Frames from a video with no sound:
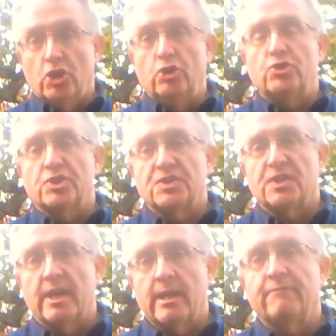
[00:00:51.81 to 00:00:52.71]
you should
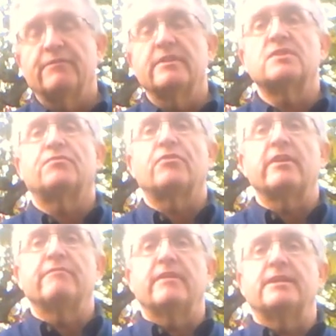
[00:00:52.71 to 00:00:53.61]
sign up for this
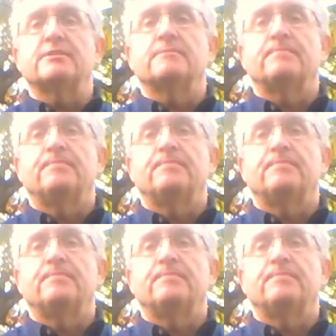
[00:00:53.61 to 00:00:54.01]
free event.